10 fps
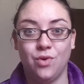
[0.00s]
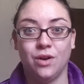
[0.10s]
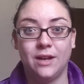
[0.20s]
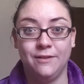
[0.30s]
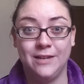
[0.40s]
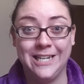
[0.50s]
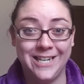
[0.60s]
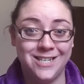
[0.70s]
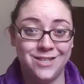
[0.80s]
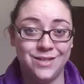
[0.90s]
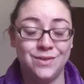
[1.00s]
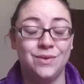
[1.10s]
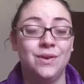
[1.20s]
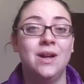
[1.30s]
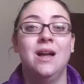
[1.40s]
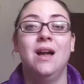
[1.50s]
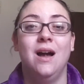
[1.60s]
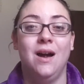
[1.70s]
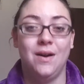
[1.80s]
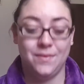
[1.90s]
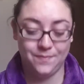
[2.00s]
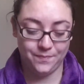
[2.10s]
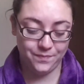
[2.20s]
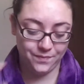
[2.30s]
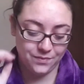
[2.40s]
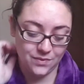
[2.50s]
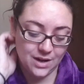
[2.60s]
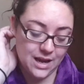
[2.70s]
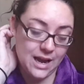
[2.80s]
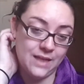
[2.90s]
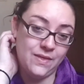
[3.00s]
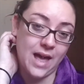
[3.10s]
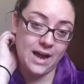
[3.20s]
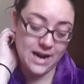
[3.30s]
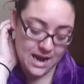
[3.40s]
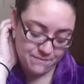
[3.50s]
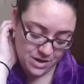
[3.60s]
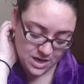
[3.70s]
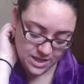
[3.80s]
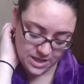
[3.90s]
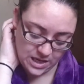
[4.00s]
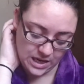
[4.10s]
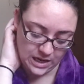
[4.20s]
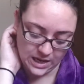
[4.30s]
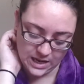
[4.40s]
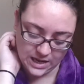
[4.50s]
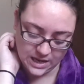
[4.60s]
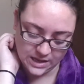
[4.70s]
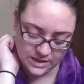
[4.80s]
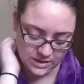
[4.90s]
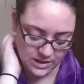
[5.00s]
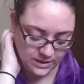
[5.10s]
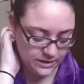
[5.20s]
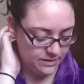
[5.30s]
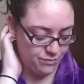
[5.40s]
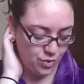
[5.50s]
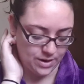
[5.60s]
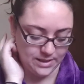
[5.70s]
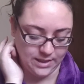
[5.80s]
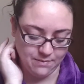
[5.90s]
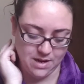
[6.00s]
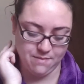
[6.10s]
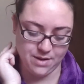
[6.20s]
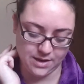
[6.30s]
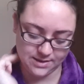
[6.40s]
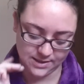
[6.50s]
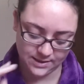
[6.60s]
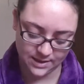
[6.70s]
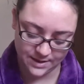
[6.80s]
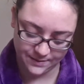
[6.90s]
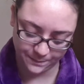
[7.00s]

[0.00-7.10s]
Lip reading: work if he needs to, and that not be a thing. This is important to me because